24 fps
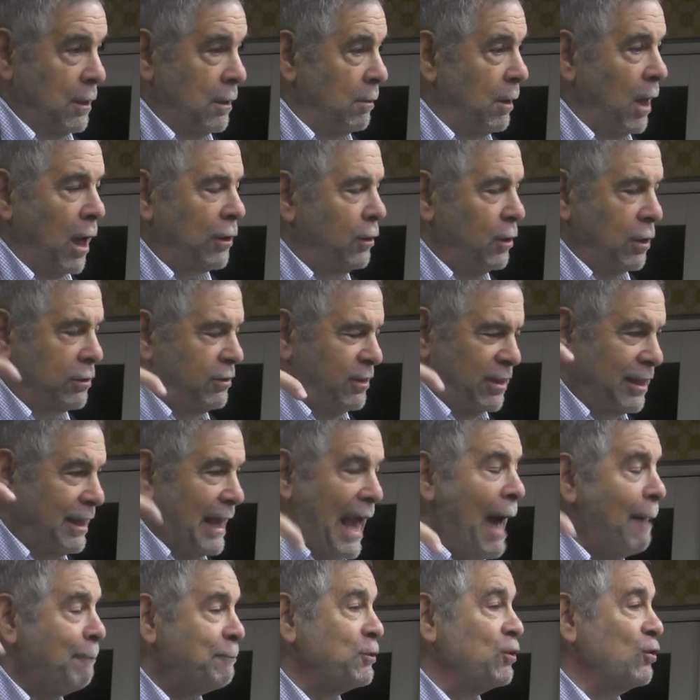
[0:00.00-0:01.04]
The
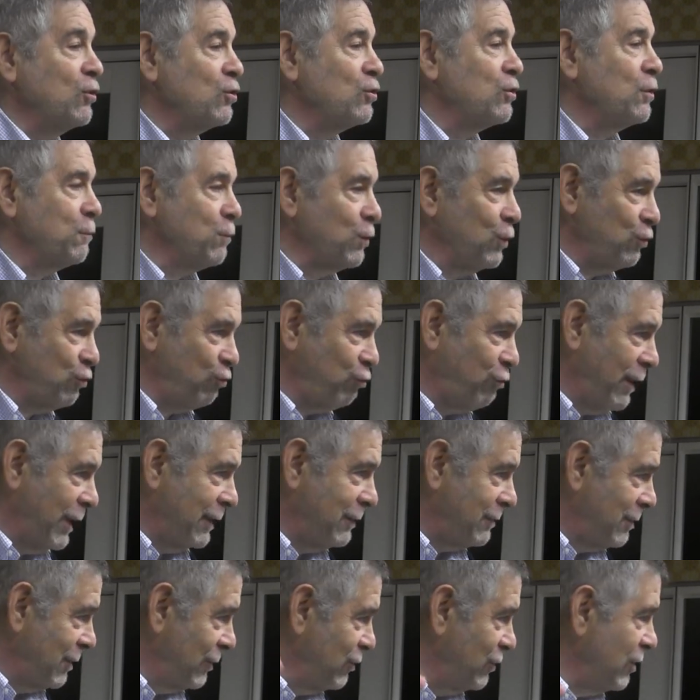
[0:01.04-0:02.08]
absence of
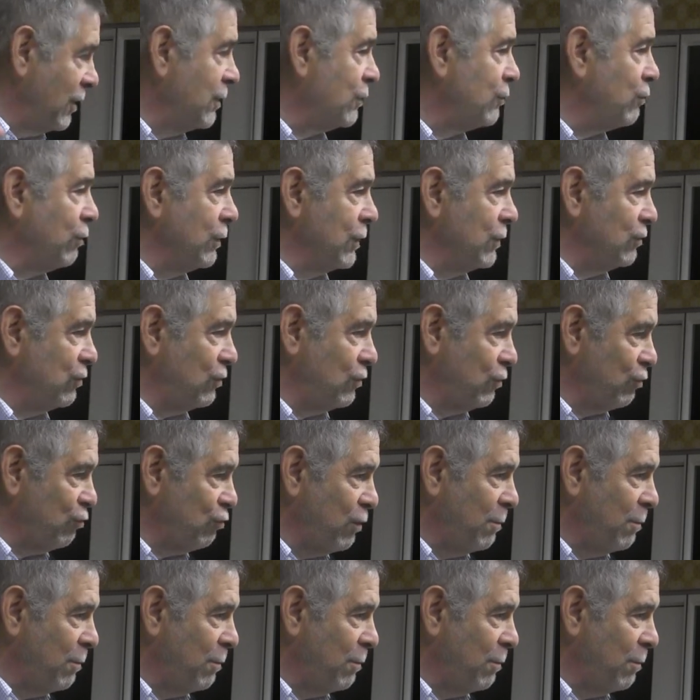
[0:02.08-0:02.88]
restraint has increased